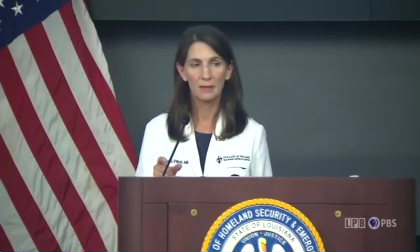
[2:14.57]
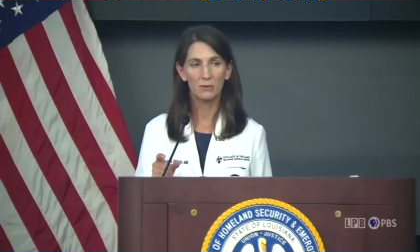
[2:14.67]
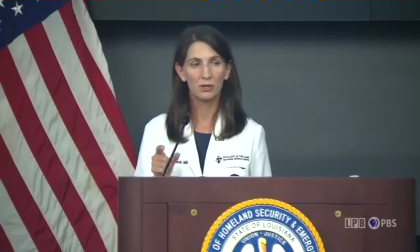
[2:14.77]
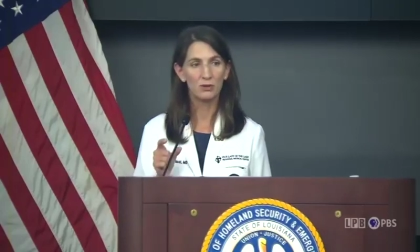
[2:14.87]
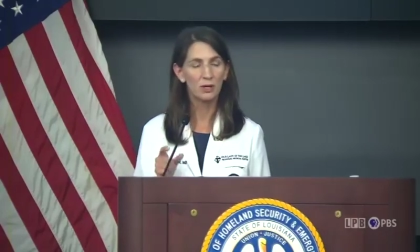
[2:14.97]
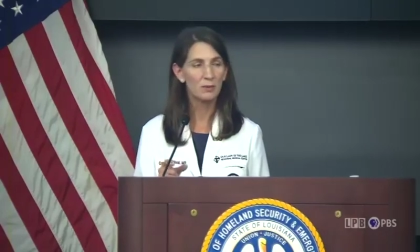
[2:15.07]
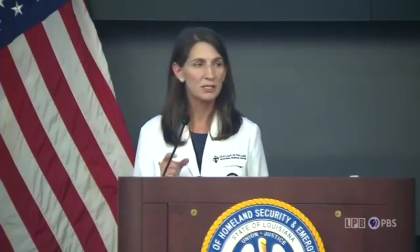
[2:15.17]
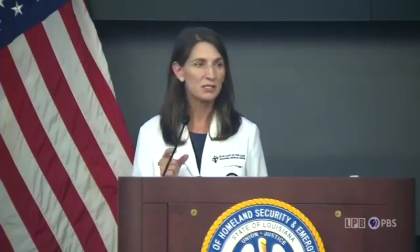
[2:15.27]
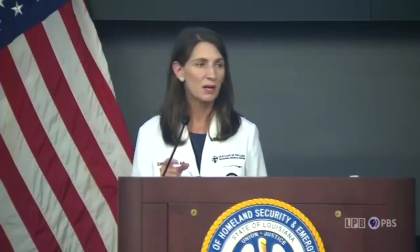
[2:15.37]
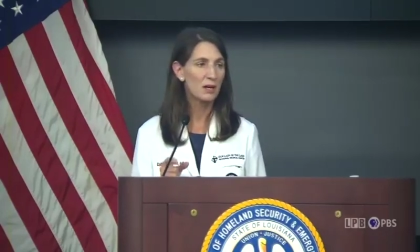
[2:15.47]
And when you come
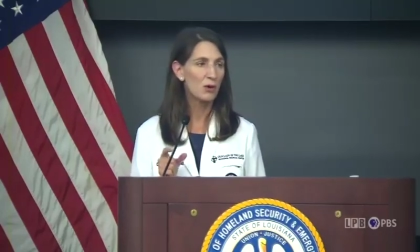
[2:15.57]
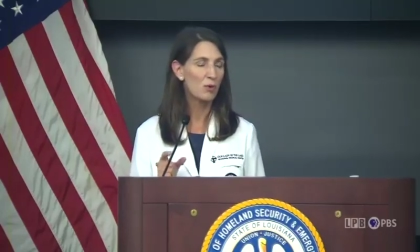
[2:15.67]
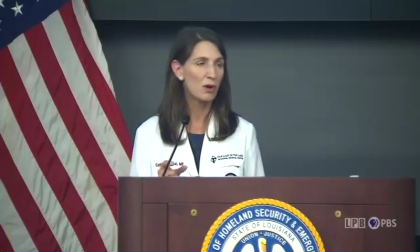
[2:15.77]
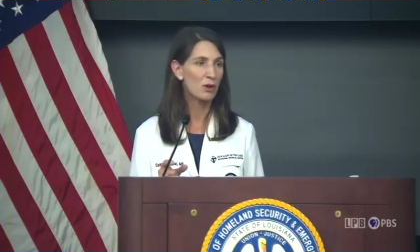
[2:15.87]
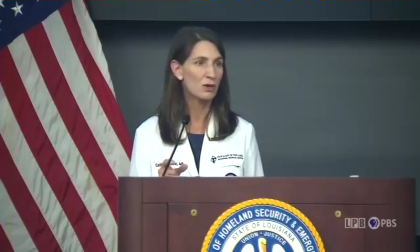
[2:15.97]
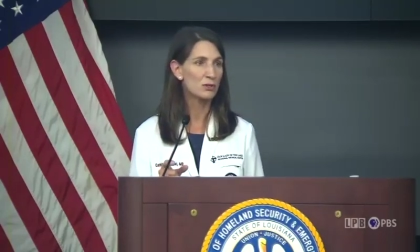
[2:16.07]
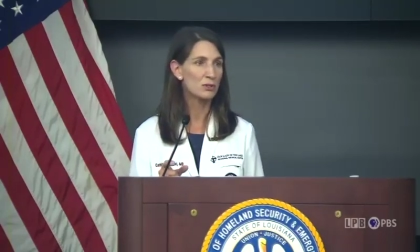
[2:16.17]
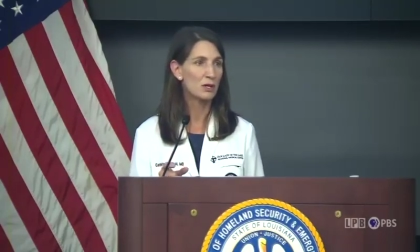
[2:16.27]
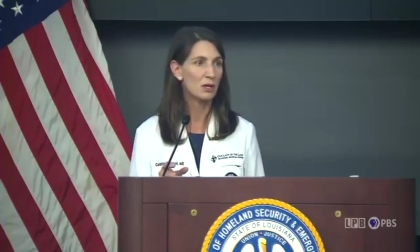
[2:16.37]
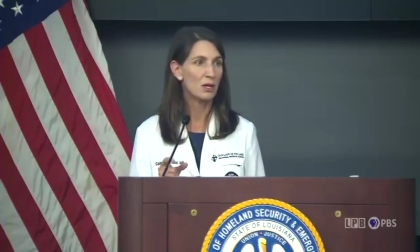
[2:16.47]
inside our
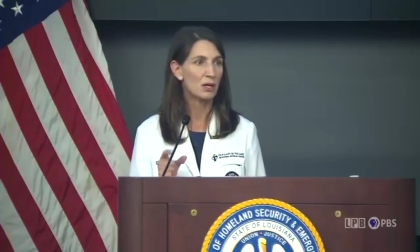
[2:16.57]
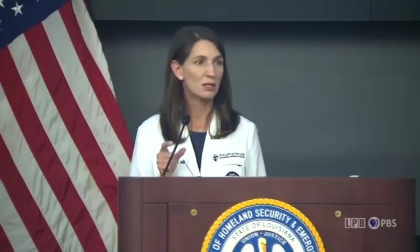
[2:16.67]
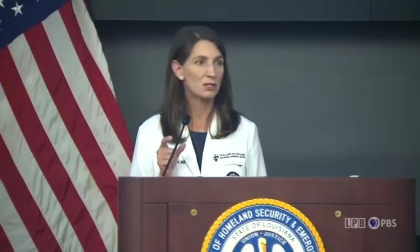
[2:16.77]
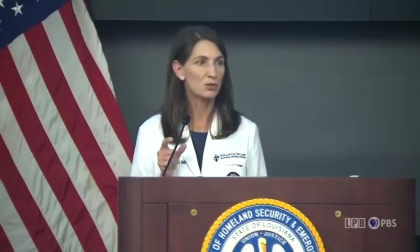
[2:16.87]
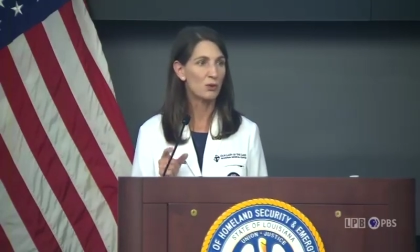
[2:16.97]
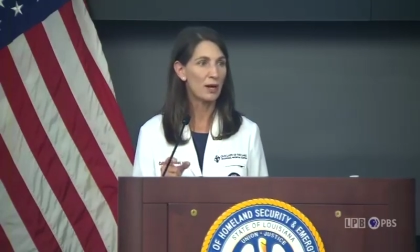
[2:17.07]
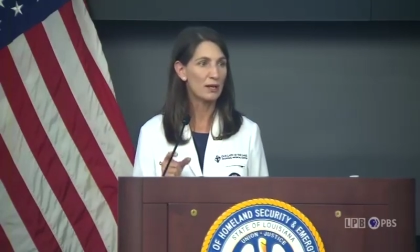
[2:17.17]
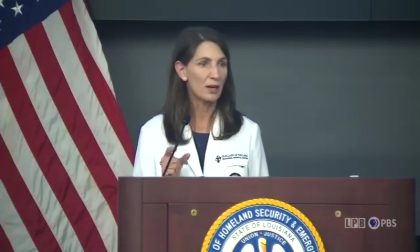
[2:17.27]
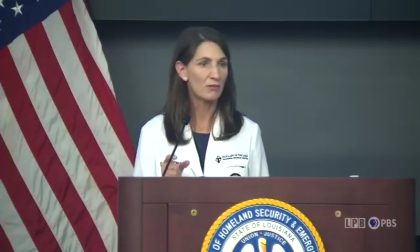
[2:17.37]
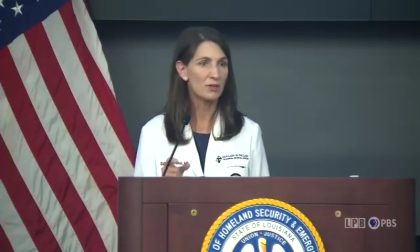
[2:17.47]
walls, it is
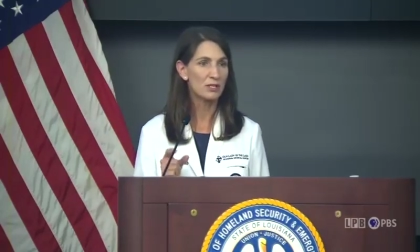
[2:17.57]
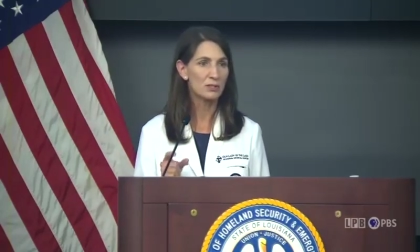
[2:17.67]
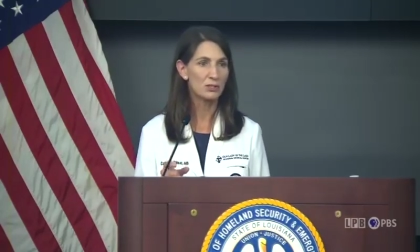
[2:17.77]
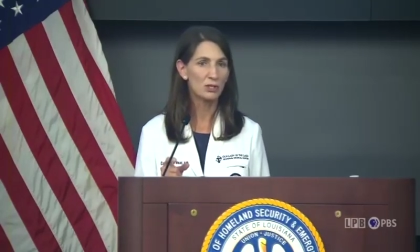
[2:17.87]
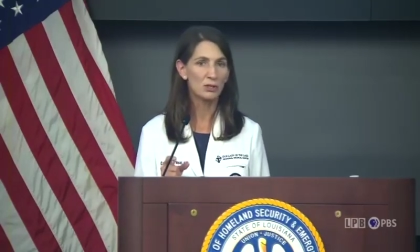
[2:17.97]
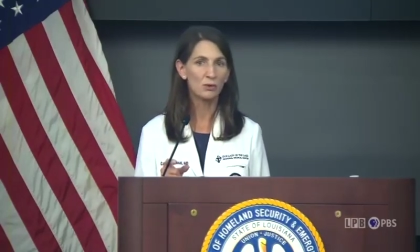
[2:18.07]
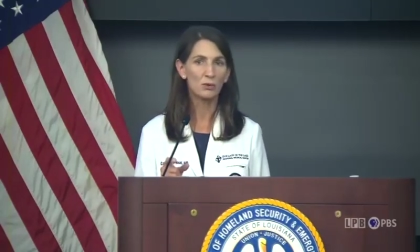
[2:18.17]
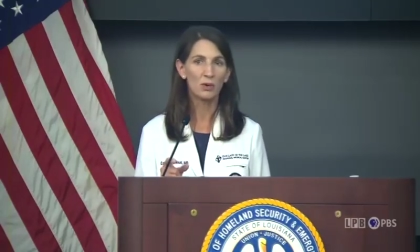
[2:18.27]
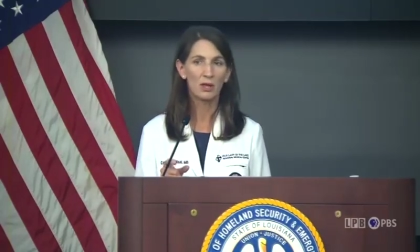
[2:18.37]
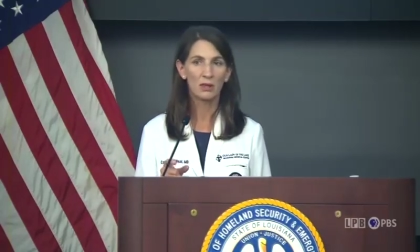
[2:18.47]
quite obvious to
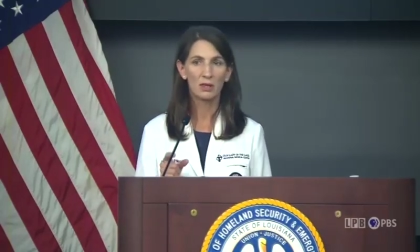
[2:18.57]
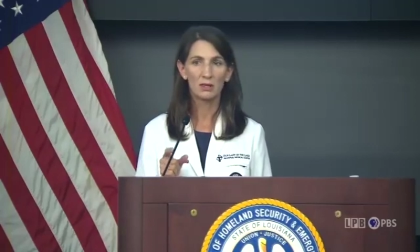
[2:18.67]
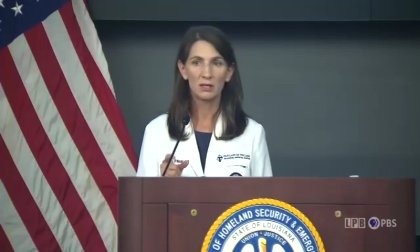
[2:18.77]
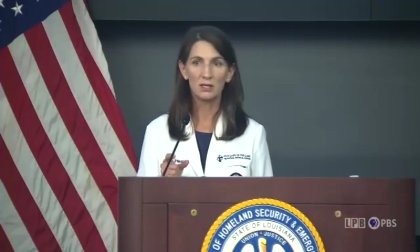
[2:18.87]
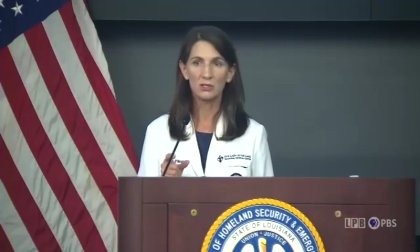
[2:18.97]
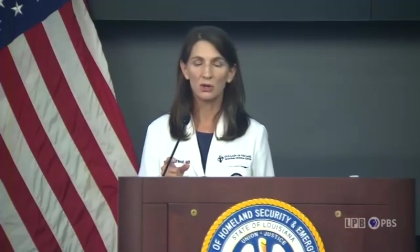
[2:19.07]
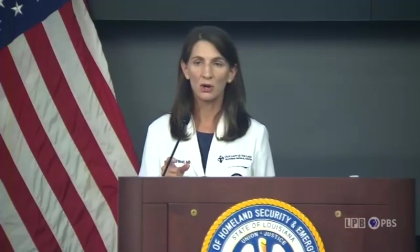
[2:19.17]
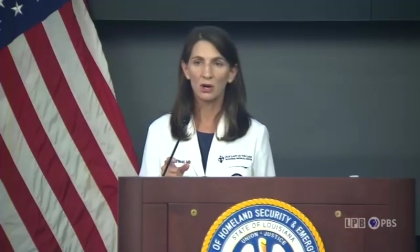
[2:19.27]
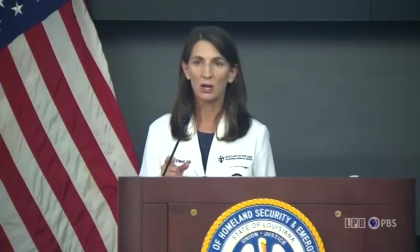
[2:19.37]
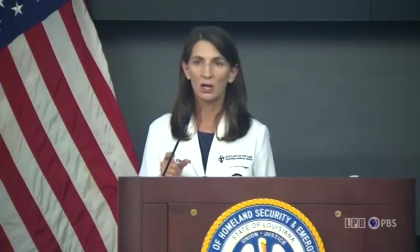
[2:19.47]
you that these
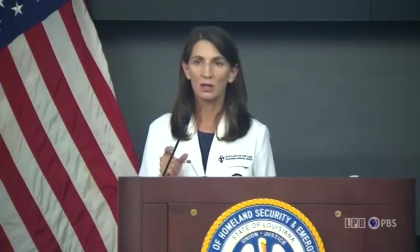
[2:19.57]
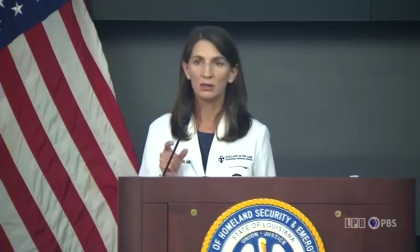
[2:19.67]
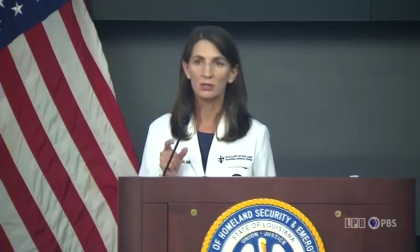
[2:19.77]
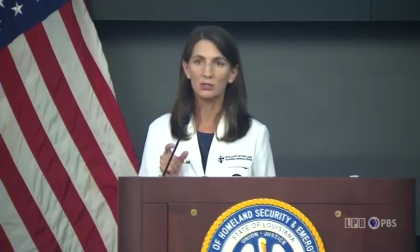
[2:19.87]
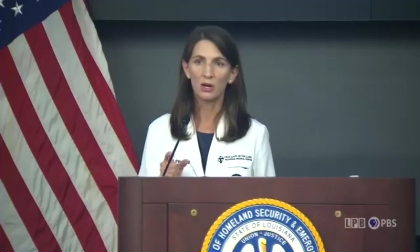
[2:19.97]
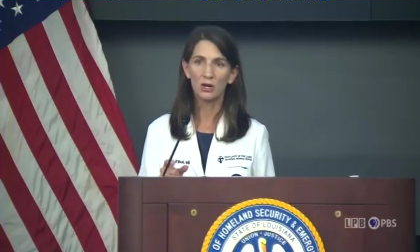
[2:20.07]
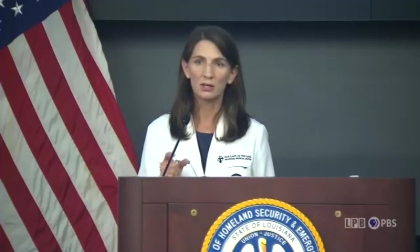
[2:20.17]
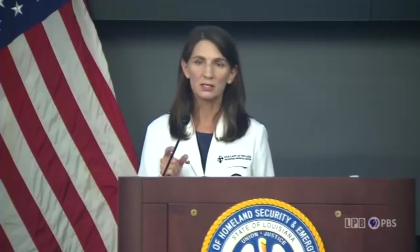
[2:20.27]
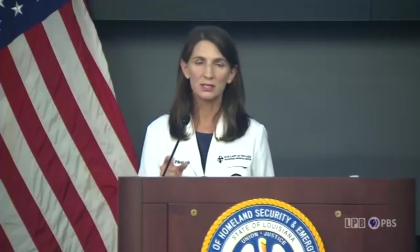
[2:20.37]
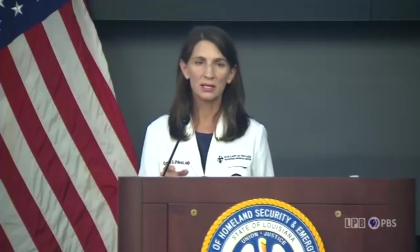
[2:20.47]
are the
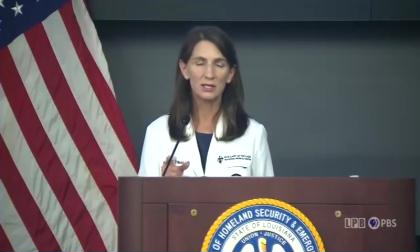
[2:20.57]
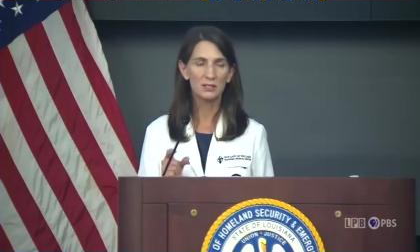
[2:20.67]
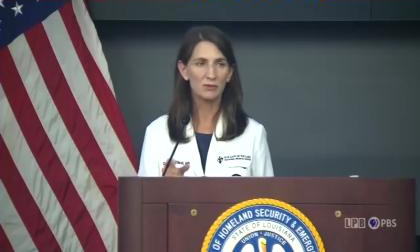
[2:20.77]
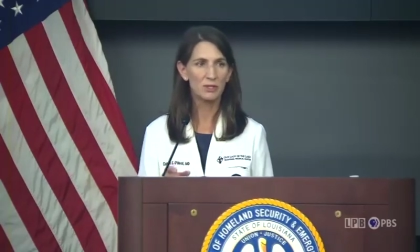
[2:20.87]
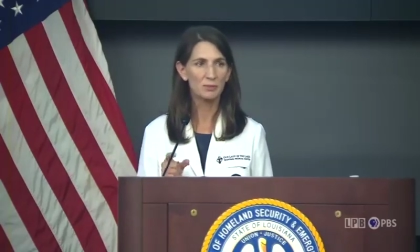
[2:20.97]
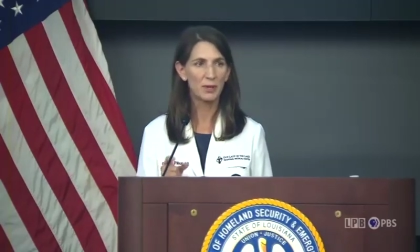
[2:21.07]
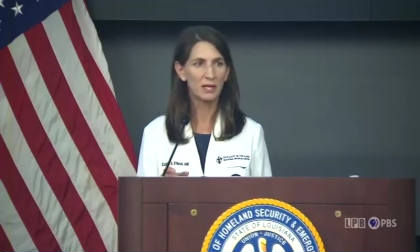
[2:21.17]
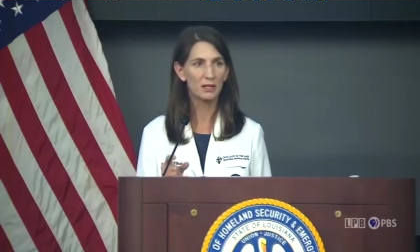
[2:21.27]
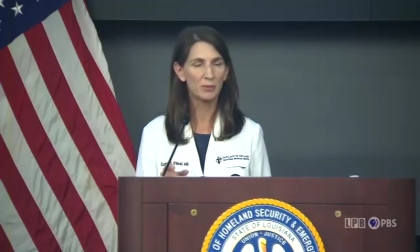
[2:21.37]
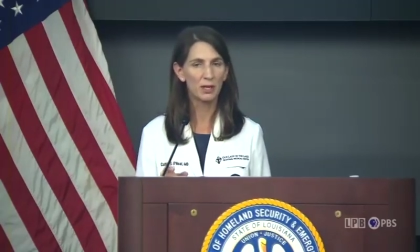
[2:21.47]
darkest days of this
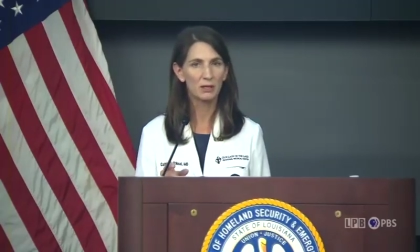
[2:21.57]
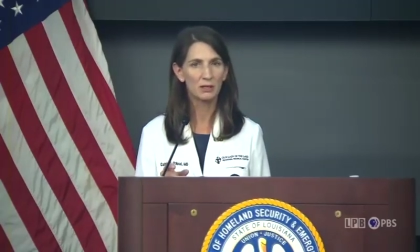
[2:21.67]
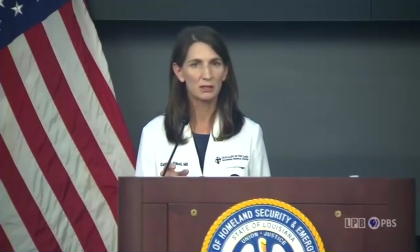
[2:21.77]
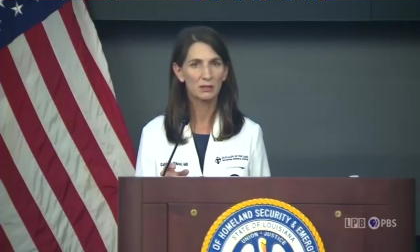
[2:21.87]
pandemic.